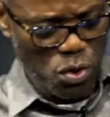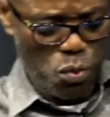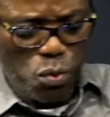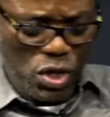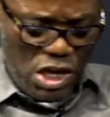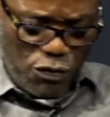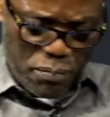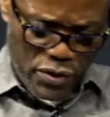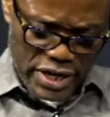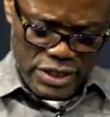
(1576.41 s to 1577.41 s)
We give you
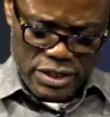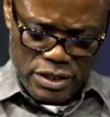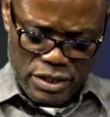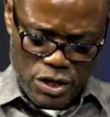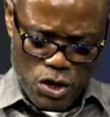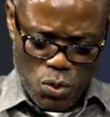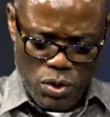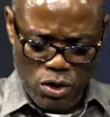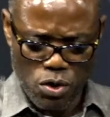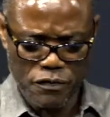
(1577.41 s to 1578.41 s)
praise. We
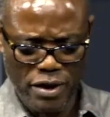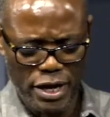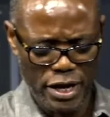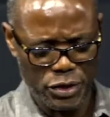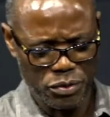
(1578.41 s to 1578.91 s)
glorify you.